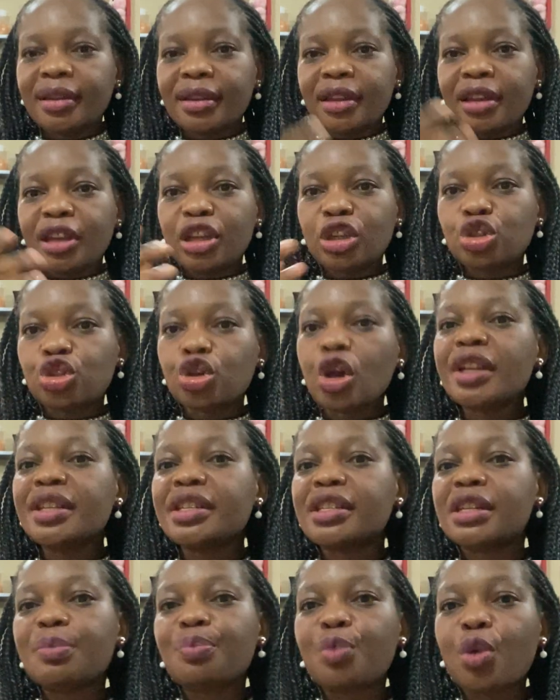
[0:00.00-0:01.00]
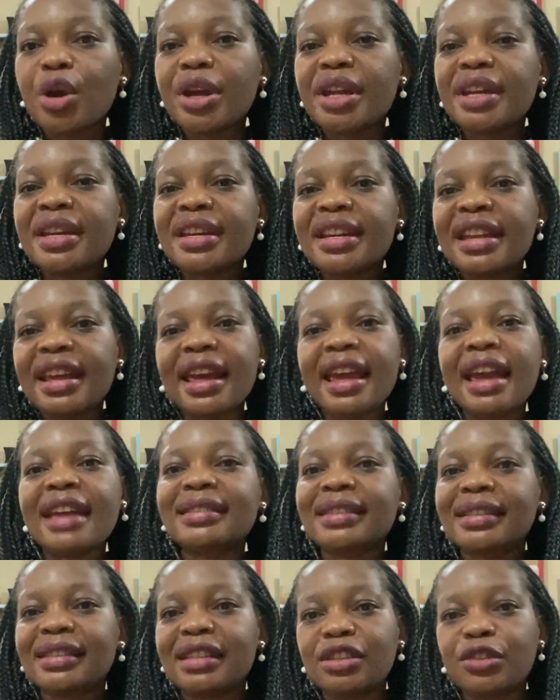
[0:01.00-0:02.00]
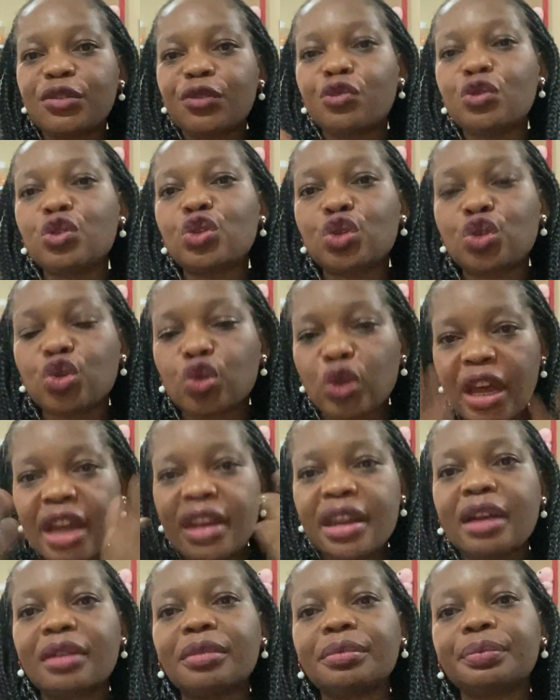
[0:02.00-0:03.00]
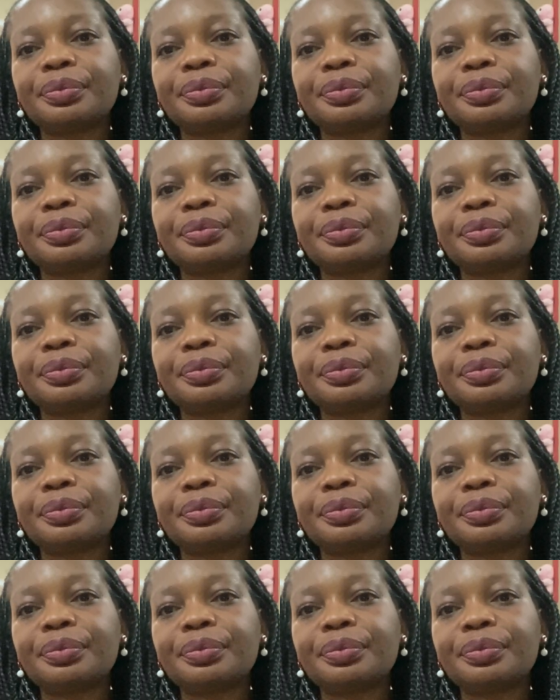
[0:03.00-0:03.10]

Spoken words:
He joined the boy. They ate this food together.